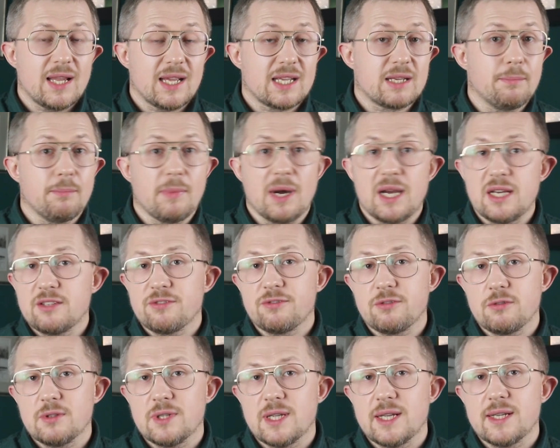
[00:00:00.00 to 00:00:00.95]
like
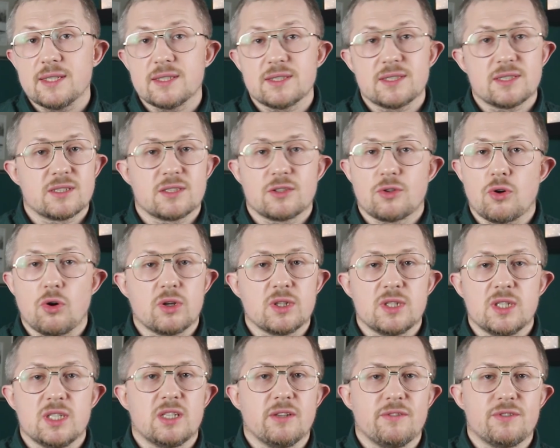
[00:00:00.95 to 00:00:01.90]
mindfulness,
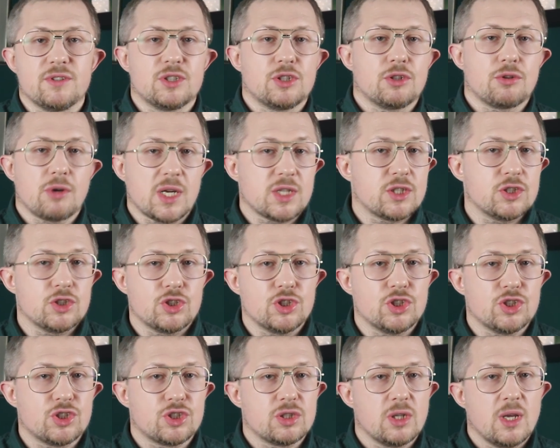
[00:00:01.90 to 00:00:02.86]
cognitive
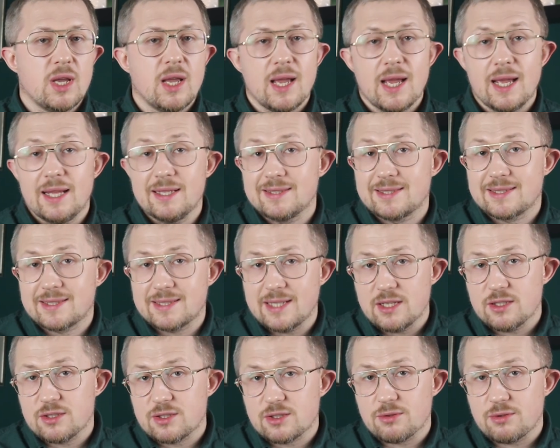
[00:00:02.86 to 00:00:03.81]
strategies, and
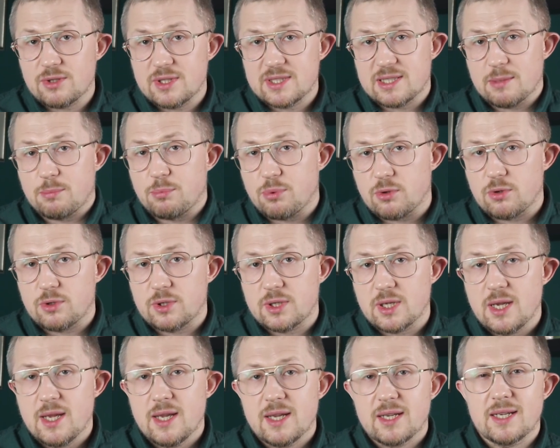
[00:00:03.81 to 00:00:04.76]
sensory support
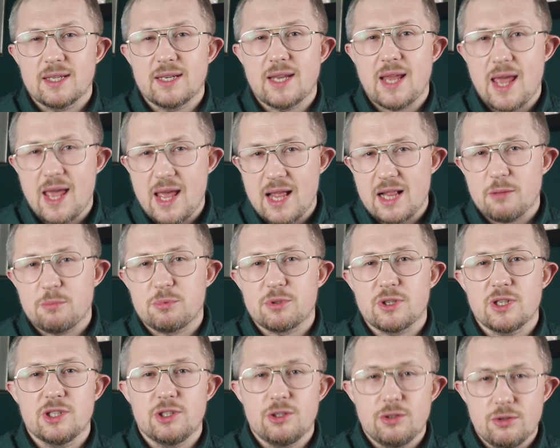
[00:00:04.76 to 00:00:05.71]
can help
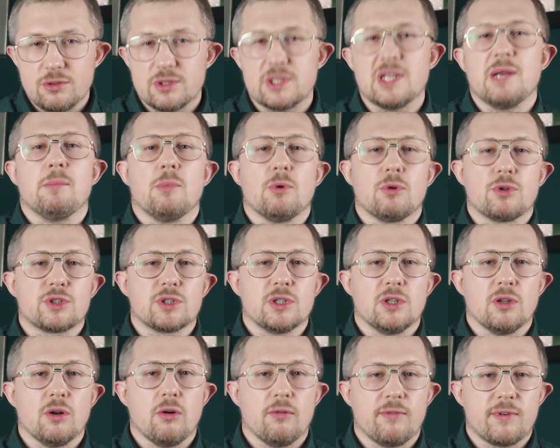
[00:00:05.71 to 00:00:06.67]
reduce
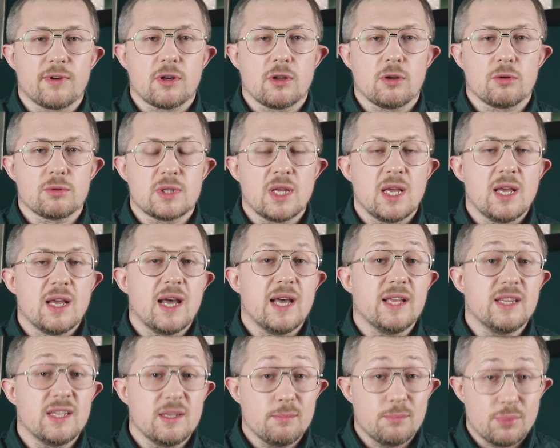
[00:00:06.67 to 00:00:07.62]
emotional overload
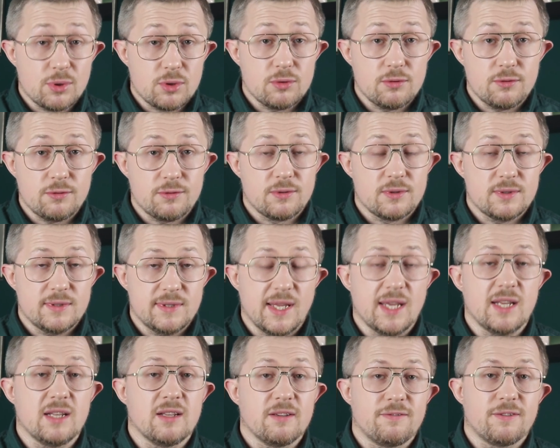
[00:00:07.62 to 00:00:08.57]
and improve
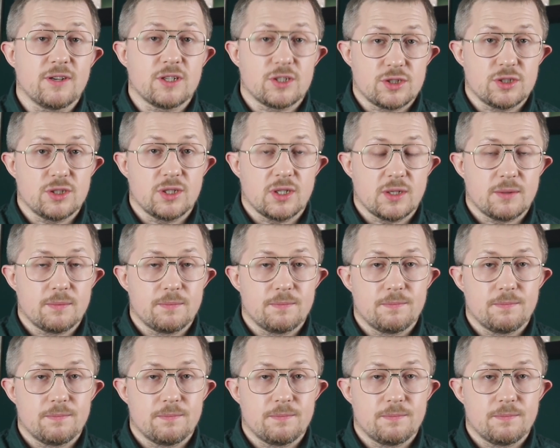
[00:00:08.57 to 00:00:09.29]
daily functioning.